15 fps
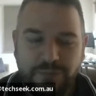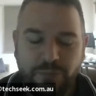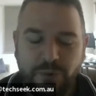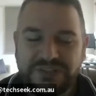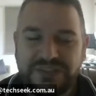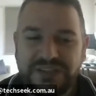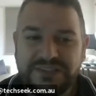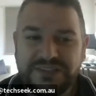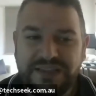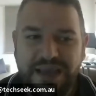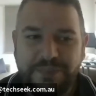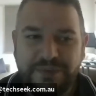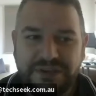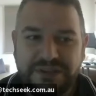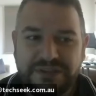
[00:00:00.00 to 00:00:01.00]
what tends to
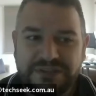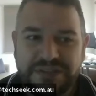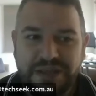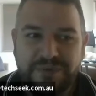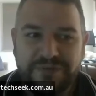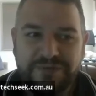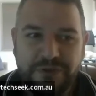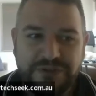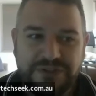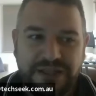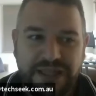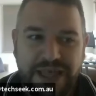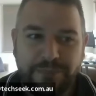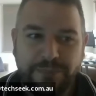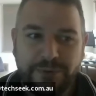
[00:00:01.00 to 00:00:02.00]
happen is some of those
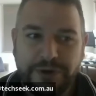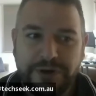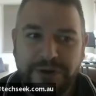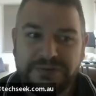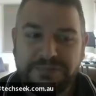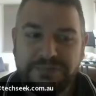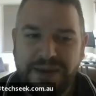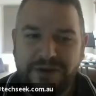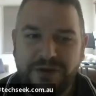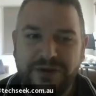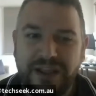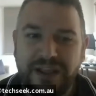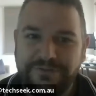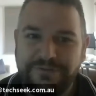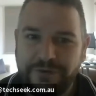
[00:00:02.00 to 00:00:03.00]
cloud programs may
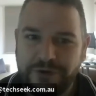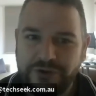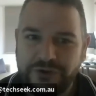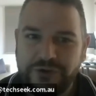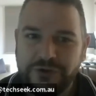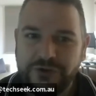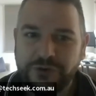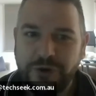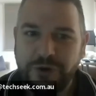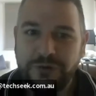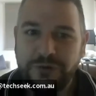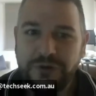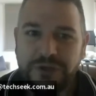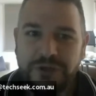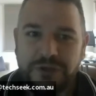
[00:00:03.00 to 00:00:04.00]
not have version
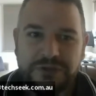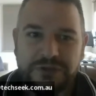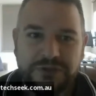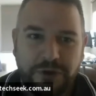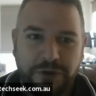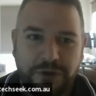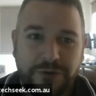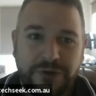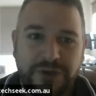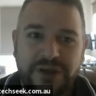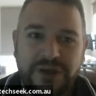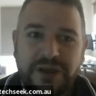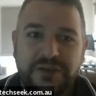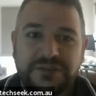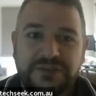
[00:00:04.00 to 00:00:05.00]
control. So
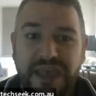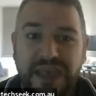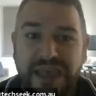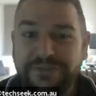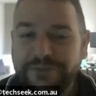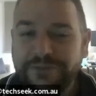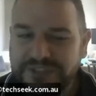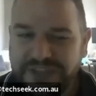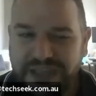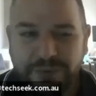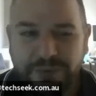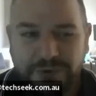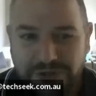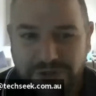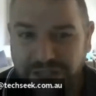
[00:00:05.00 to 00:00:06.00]
say, for
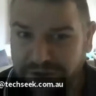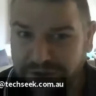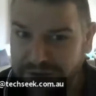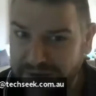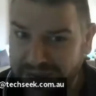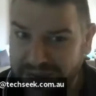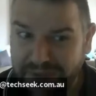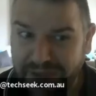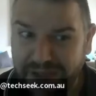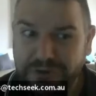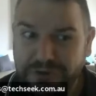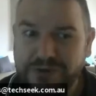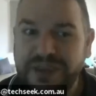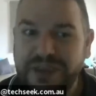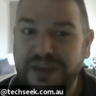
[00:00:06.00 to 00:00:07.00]
example, you click on an
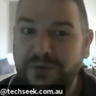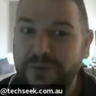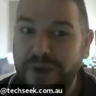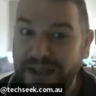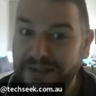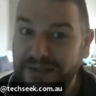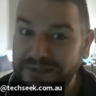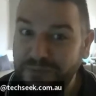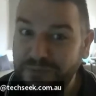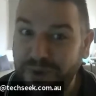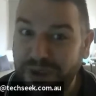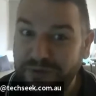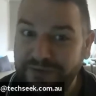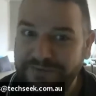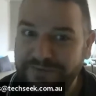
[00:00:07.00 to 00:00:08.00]
email, you get a
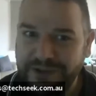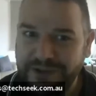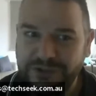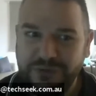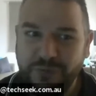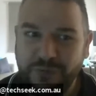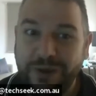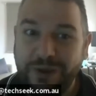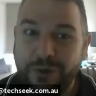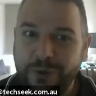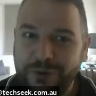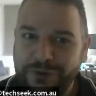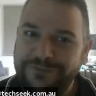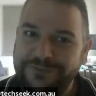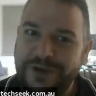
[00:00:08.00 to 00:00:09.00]
ransomware infection where
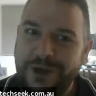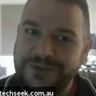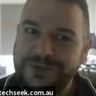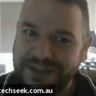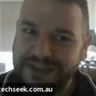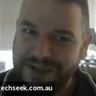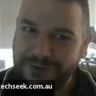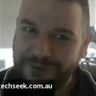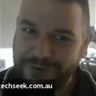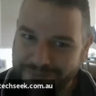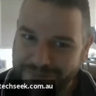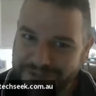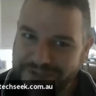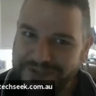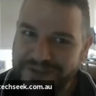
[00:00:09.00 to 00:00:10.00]
all your files get
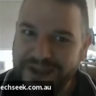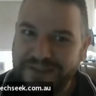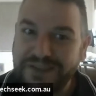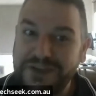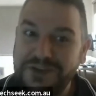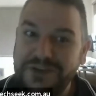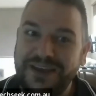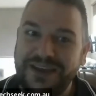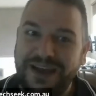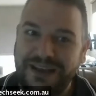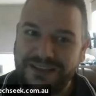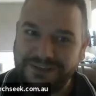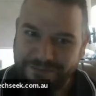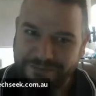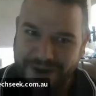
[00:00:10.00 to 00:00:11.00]
encrypted, and then you get
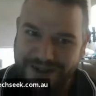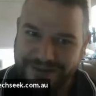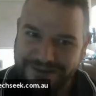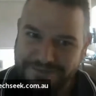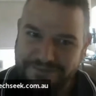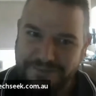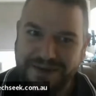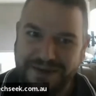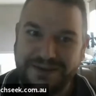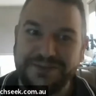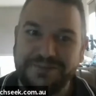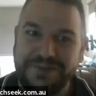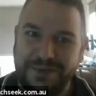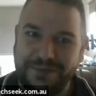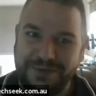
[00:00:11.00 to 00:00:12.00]
asked for ransom money to
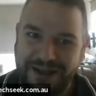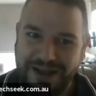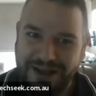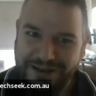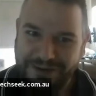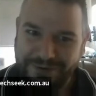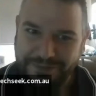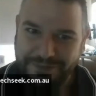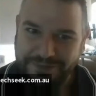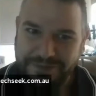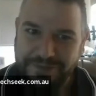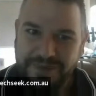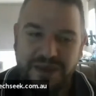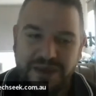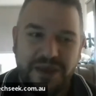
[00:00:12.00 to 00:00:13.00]
be able to unencrypt them.